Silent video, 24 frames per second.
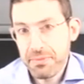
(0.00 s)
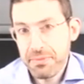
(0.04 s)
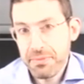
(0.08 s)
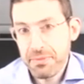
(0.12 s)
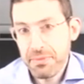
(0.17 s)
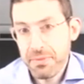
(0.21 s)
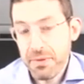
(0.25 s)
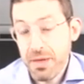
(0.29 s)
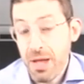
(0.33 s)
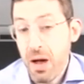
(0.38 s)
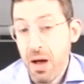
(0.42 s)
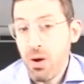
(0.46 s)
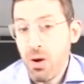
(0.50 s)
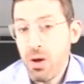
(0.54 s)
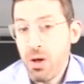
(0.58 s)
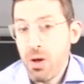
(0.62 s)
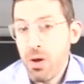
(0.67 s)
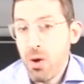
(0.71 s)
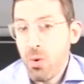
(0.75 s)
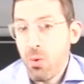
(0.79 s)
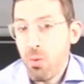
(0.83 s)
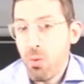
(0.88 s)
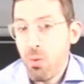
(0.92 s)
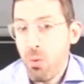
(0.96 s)
Now,
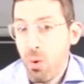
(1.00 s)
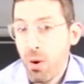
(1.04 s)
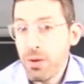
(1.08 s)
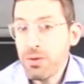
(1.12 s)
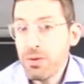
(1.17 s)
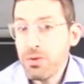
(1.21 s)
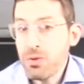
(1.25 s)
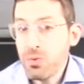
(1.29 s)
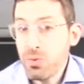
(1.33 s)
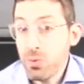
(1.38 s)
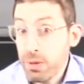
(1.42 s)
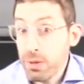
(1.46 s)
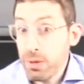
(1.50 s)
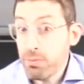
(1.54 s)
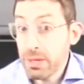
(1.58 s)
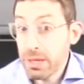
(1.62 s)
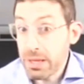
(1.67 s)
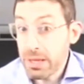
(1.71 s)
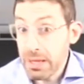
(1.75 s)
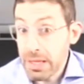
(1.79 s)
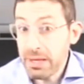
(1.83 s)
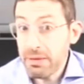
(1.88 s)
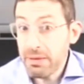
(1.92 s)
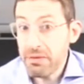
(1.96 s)
once we
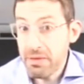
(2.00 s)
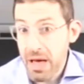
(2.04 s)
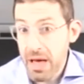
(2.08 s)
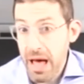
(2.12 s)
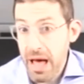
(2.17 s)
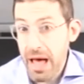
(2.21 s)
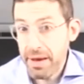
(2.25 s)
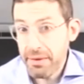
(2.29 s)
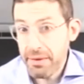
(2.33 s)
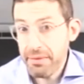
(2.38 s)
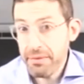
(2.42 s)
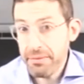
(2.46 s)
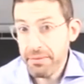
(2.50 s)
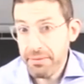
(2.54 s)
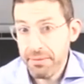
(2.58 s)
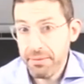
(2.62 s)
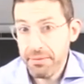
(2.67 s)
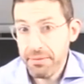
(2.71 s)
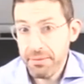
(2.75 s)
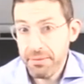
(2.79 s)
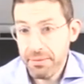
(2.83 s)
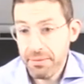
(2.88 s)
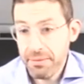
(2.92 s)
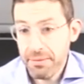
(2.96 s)
believe that,
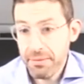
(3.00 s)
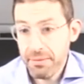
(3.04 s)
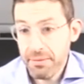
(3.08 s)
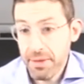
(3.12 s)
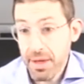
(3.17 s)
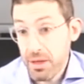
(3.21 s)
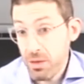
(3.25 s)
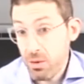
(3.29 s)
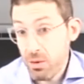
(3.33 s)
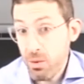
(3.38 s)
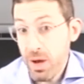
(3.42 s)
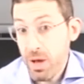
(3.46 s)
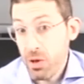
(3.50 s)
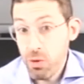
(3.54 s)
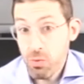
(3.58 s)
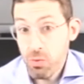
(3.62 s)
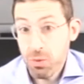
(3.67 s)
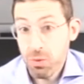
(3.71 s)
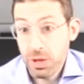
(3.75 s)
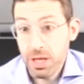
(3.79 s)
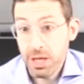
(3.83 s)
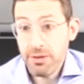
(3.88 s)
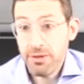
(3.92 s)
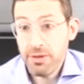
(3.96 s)
and the way you
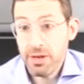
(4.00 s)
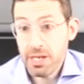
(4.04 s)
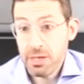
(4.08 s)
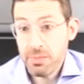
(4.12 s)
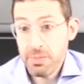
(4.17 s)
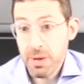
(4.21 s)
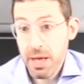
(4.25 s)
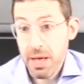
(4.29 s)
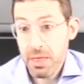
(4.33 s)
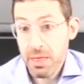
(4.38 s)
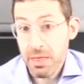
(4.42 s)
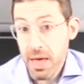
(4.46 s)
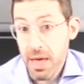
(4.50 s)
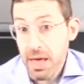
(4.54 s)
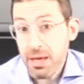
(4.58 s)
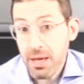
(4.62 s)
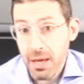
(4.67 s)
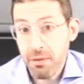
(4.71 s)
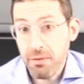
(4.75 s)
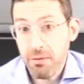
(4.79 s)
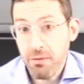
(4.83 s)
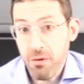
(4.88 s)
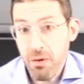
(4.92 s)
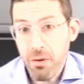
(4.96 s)
believe it is by
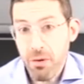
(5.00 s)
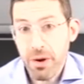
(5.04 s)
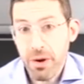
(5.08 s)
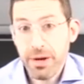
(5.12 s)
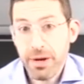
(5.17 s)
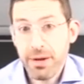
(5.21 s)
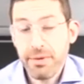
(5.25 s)
thanking for it,